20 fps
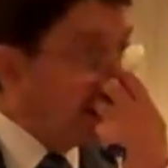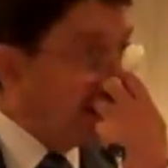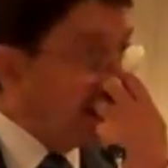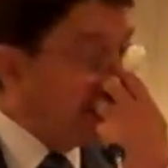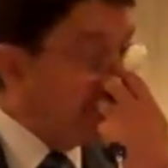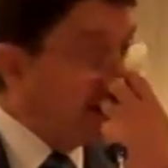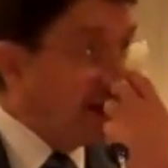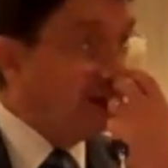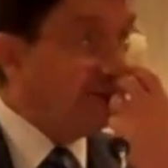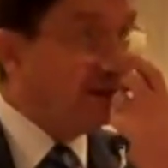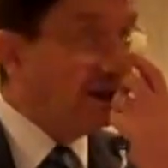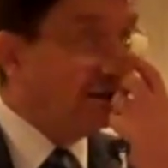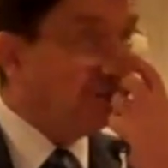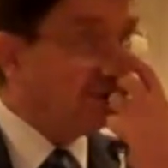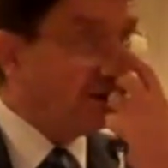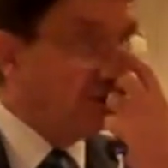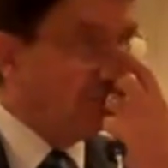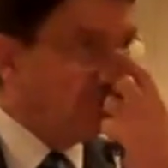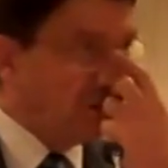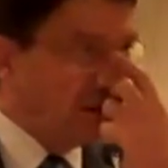And by
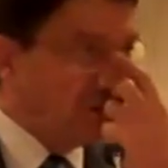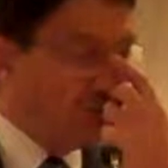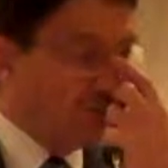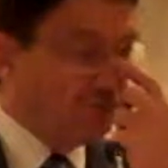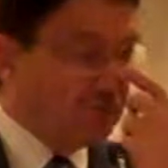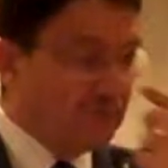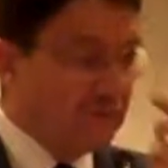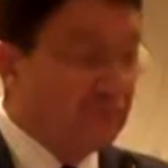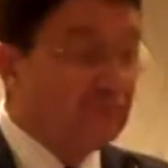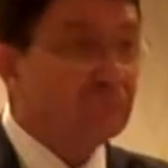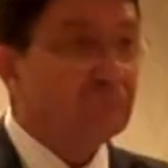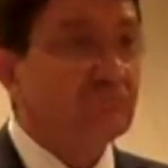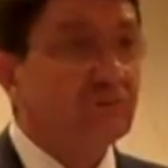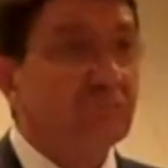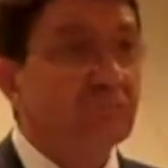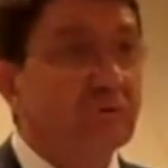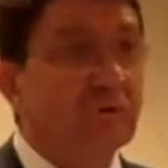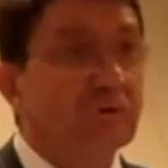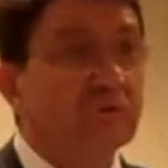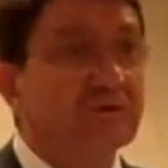that I mean
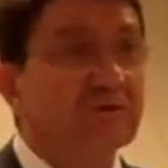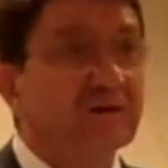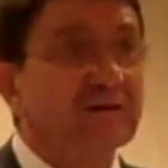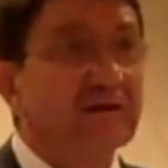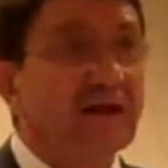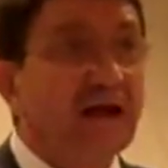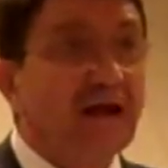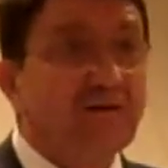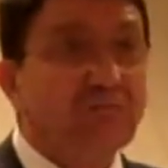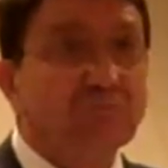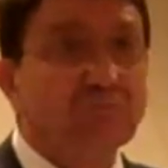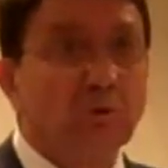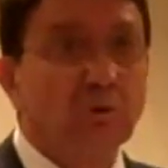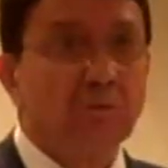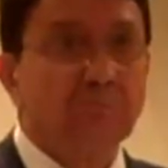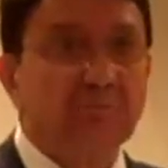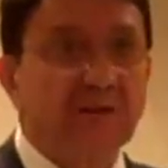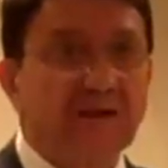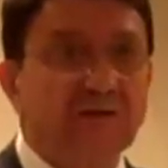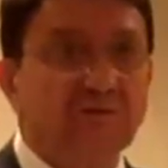from those that have
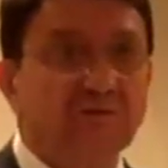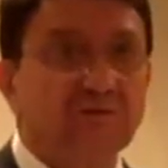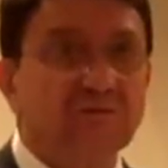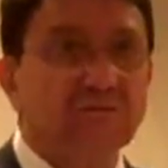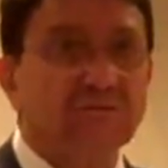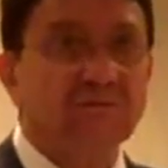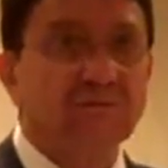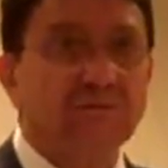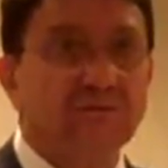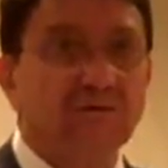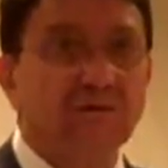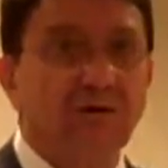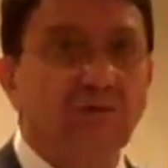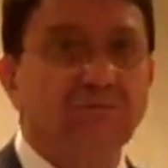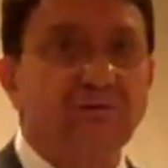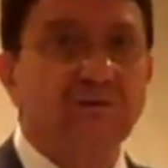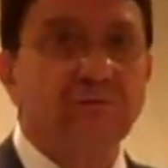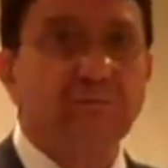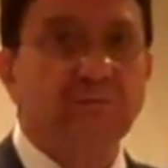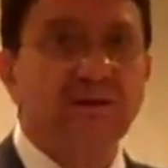more means
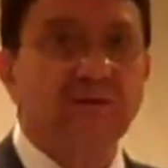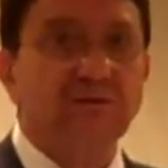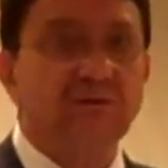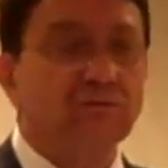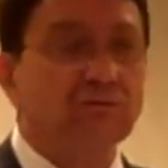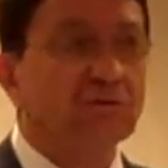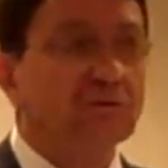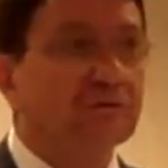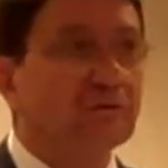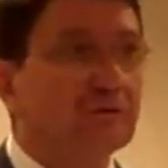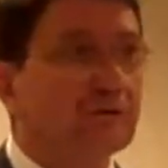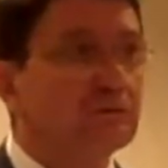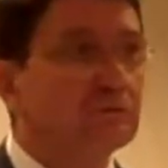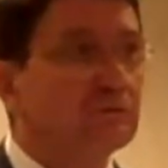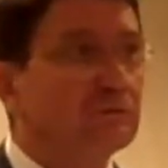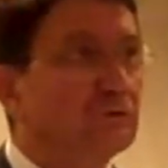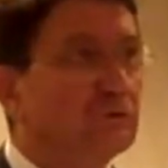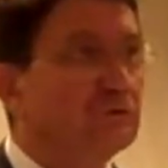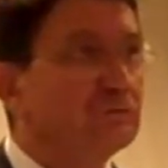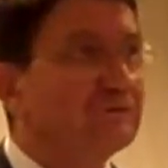of expenditure
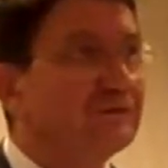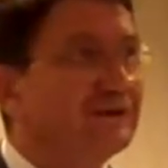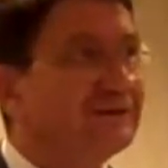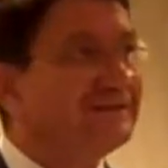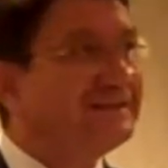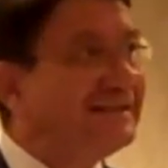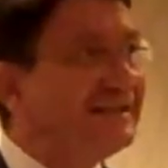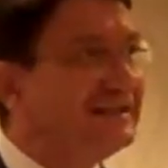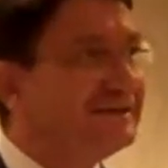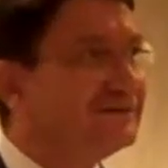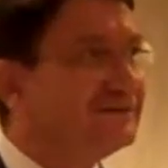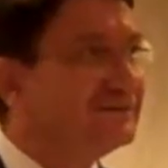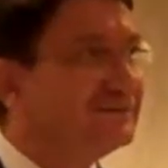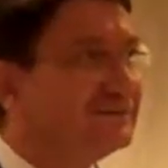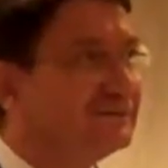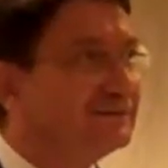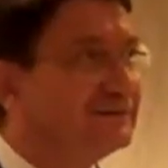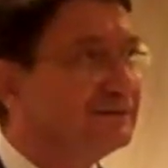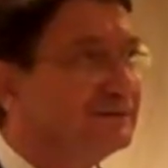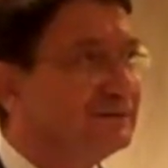to those that need
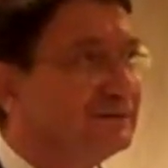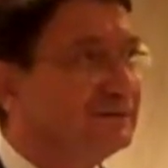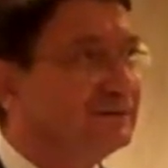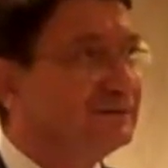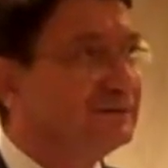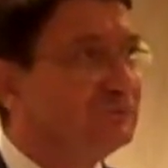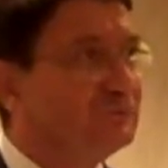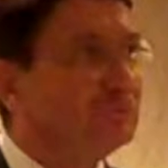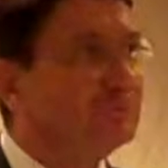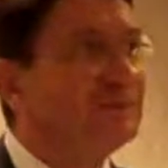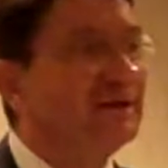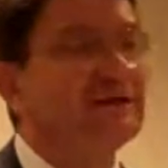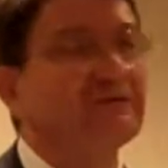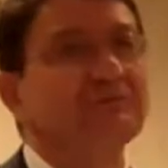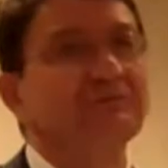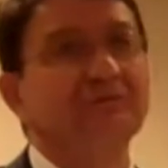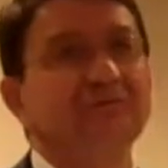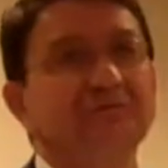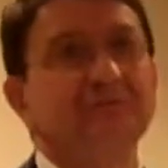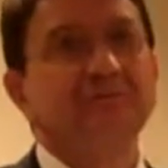to
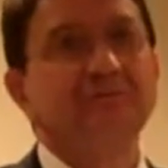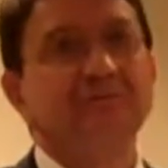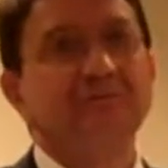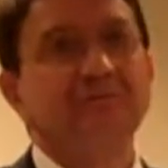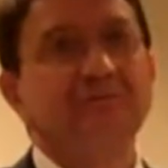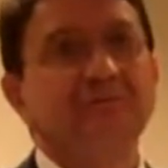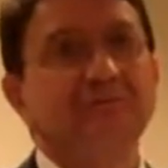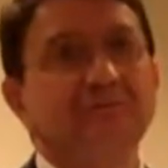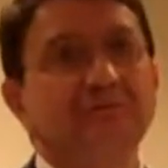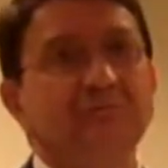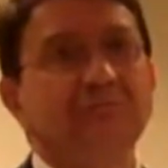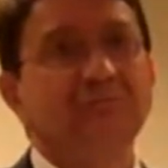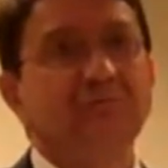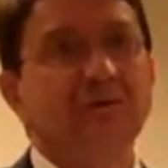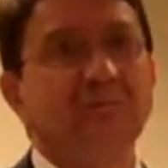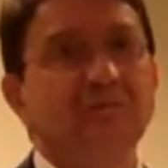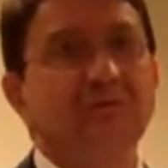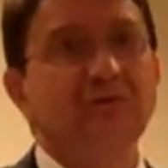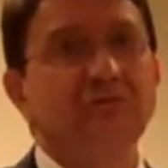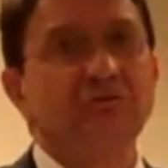benefit
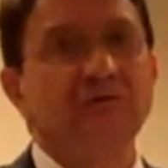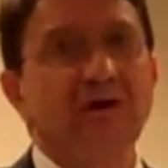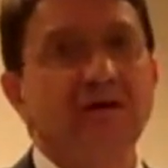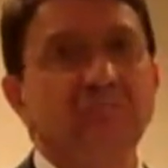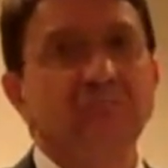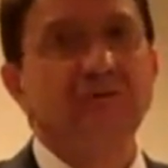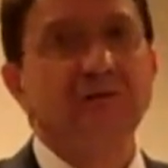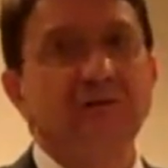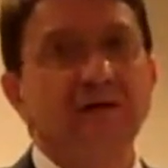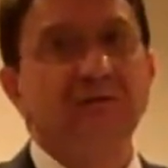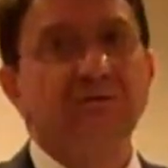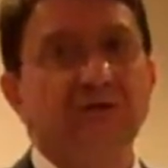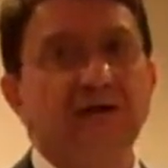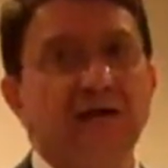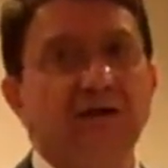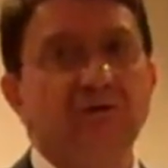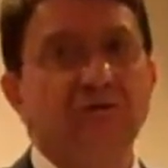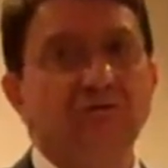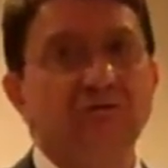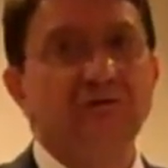from the travel and
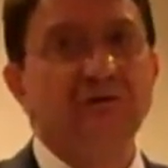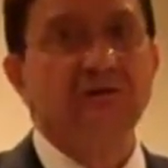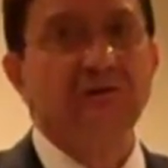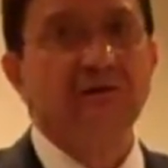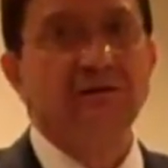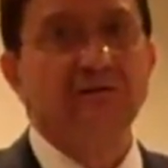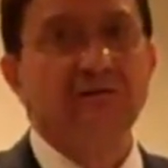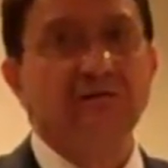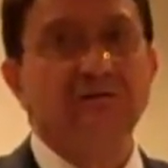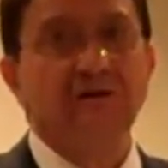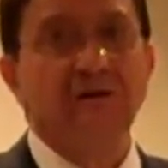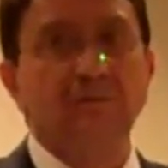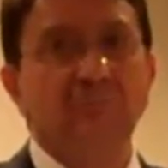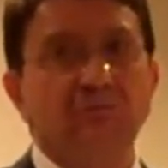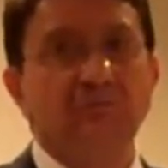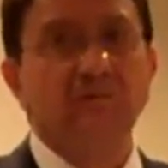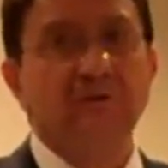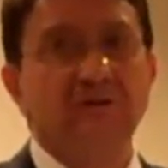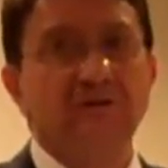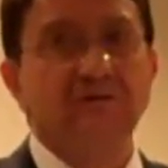the energy that
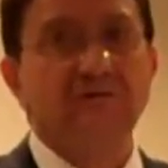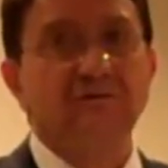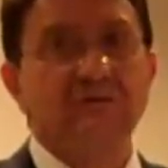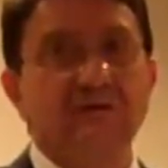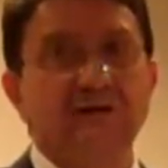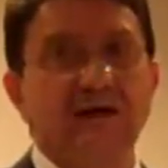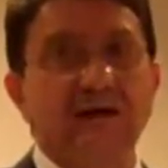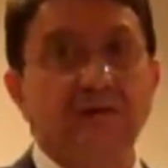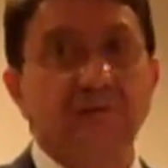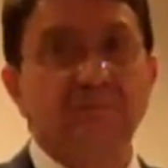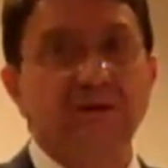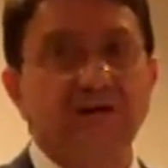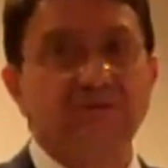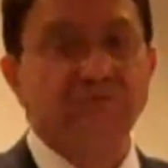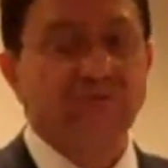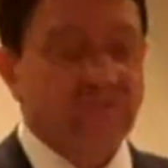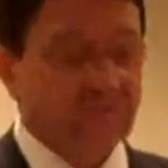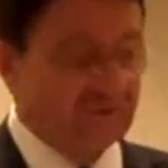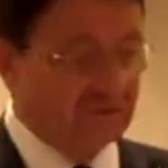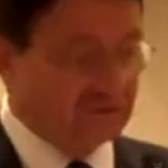comes with it and the
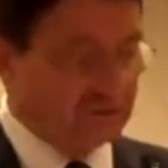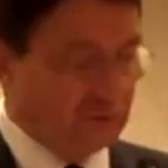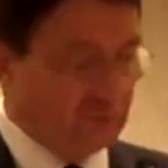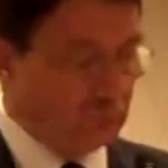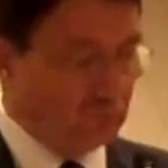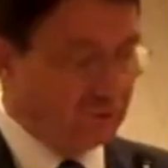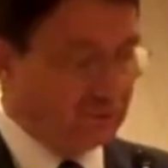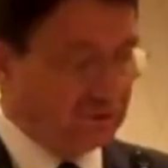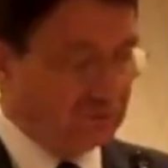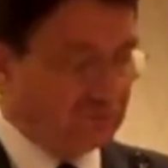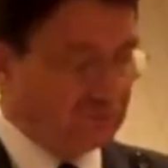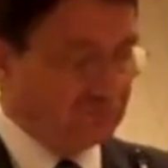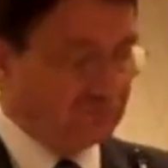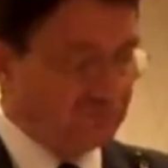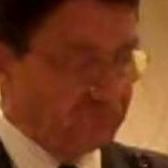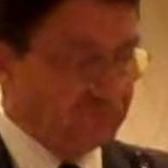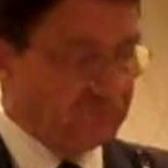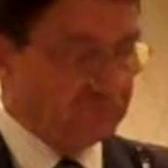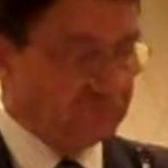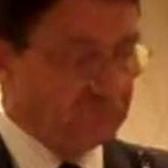benefits that come with it.
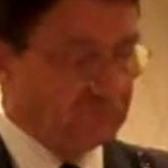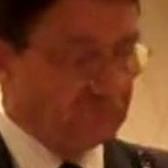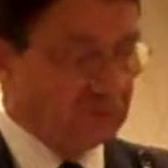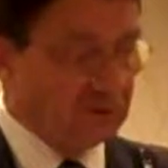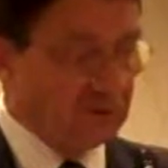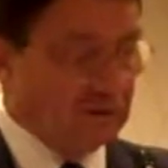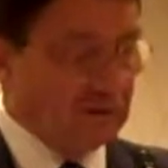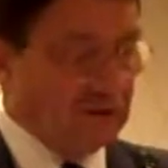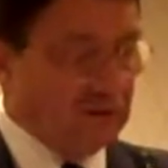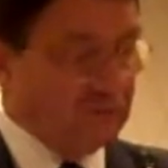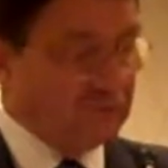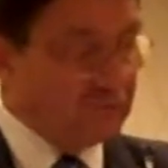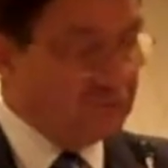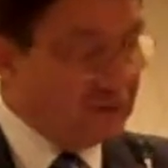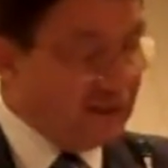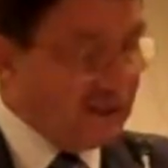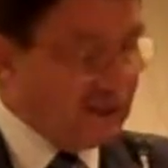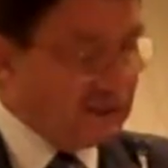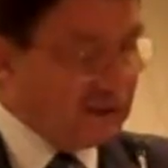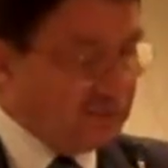
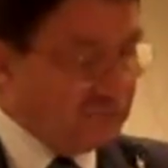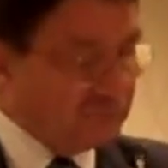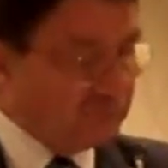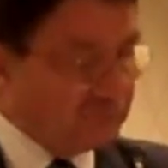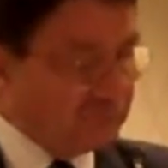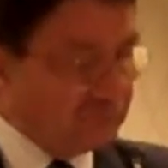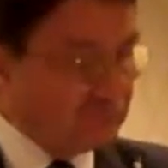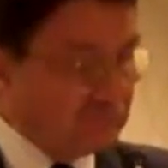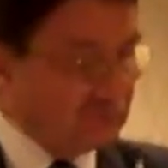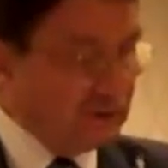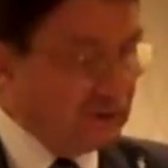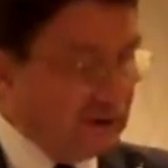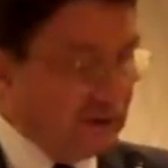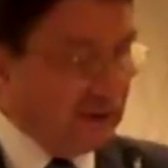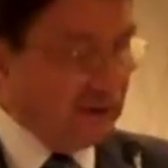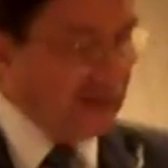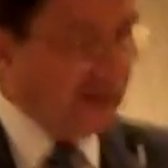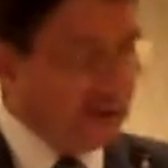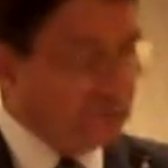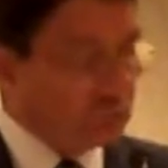Today,
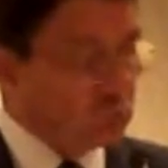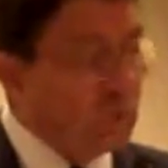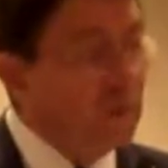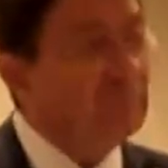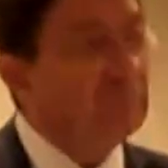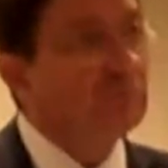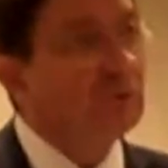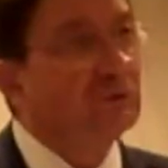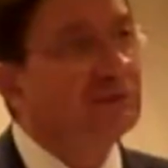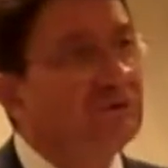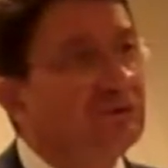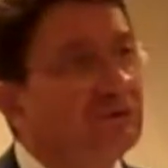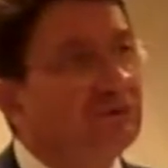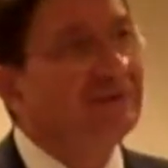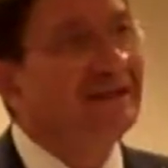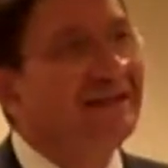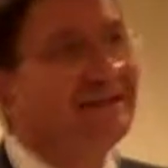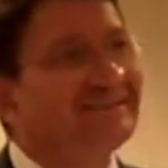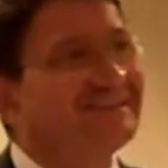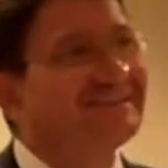at
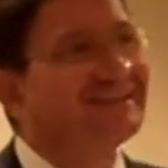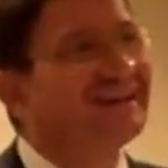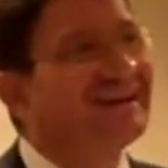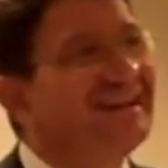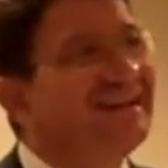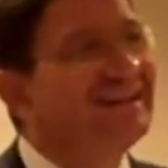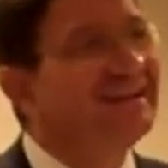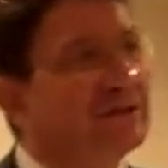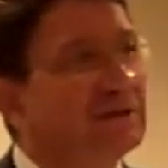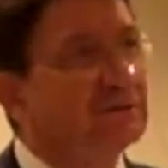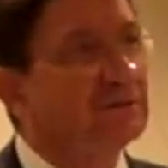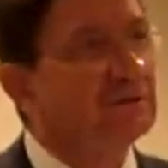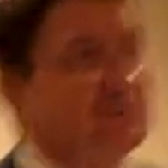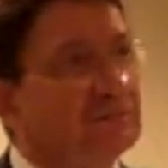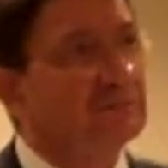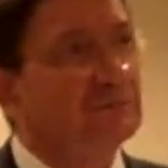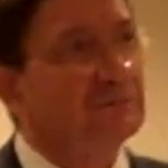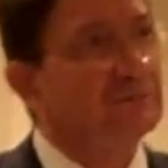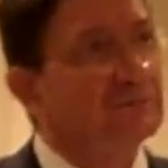1.3 trillion